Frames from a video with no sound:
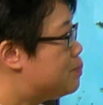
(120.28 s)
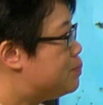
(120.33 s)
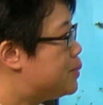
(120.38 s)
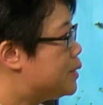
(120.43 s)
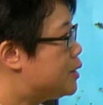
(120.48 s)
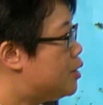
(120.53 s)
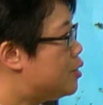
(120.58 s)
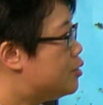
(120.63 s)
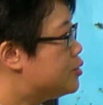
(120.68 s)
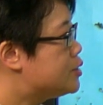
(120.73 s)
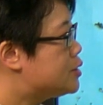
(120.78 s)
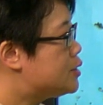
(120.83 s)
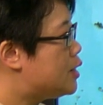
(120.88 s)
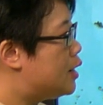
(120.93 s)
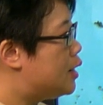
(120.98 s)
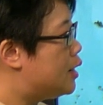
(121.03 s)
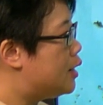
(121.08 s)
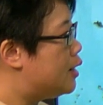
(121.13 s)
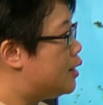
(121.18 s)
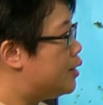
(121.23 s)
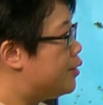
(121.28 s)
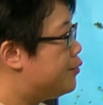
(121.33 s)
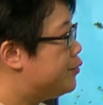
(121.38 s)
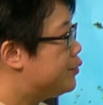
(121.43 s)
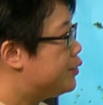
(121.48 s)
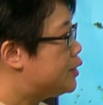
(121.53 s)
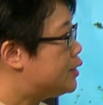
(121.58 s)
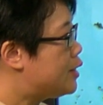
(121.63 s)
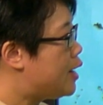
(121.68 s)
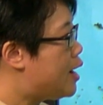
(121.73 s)
because
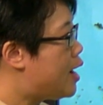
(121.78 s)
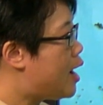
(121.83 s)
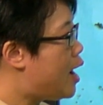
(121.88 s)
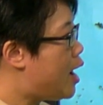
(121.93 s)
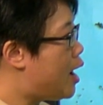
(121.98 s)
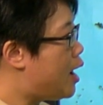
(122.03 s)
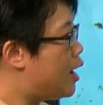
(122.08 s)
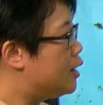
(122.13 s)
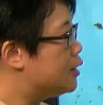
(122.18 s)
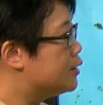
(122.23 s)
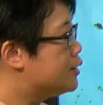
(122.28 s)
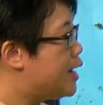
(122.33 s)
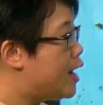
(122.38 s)
there are